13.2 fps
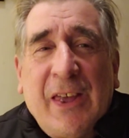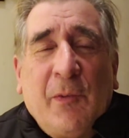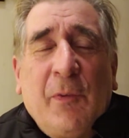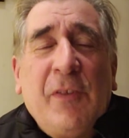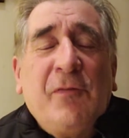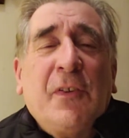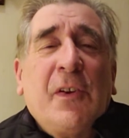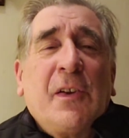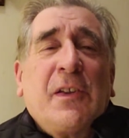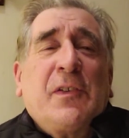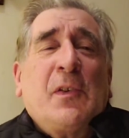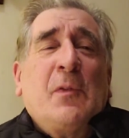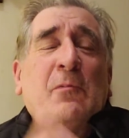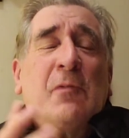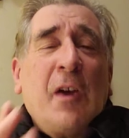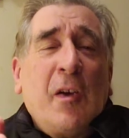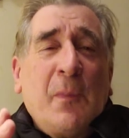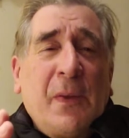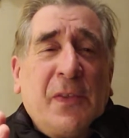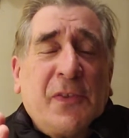We've looked at
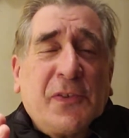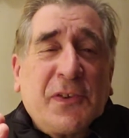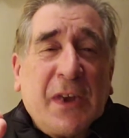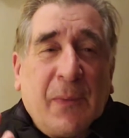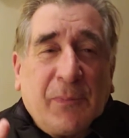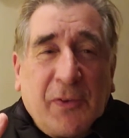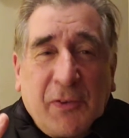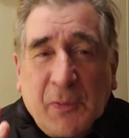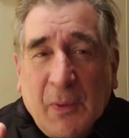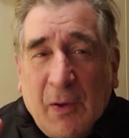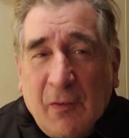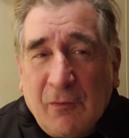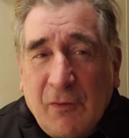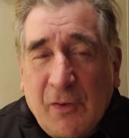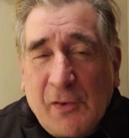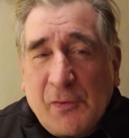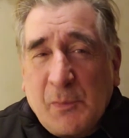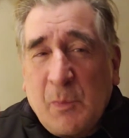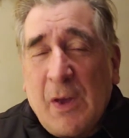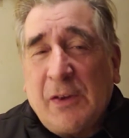Romans chapter 12,
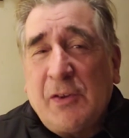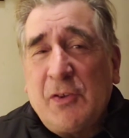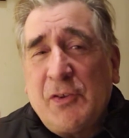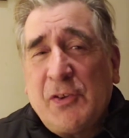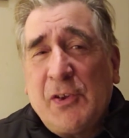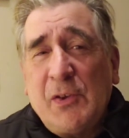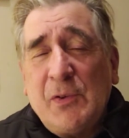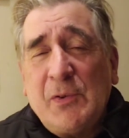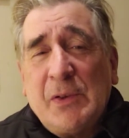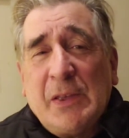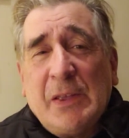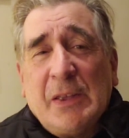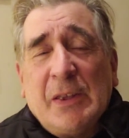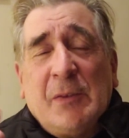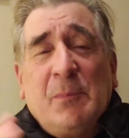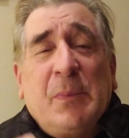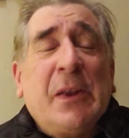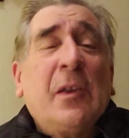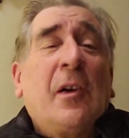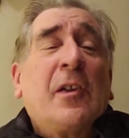verse 1 and 2.
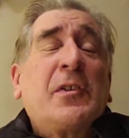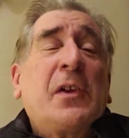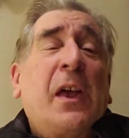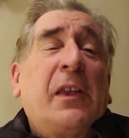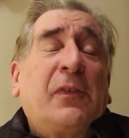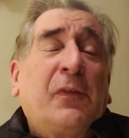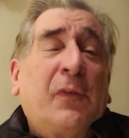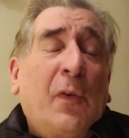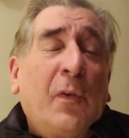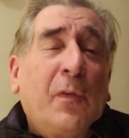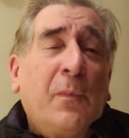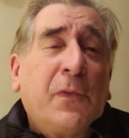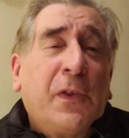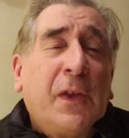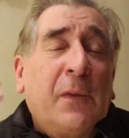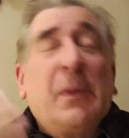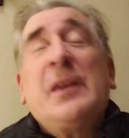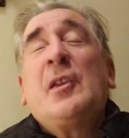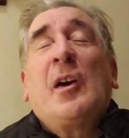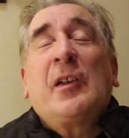Be not transformed,
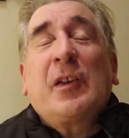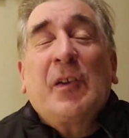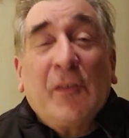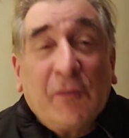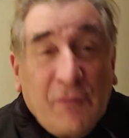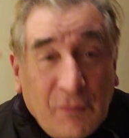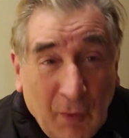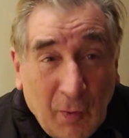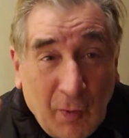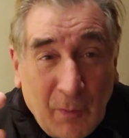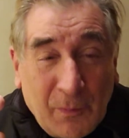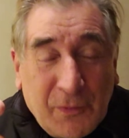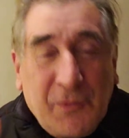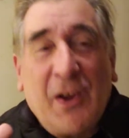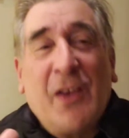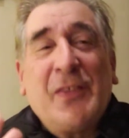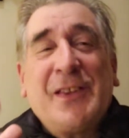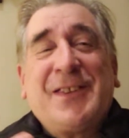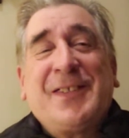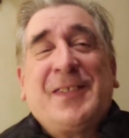be not conformed,
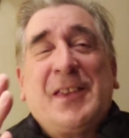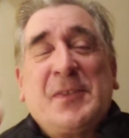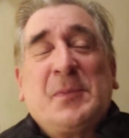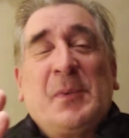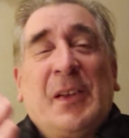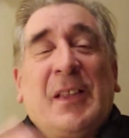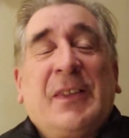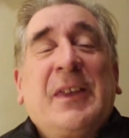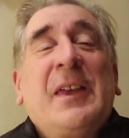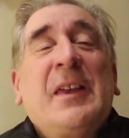rather, to this world.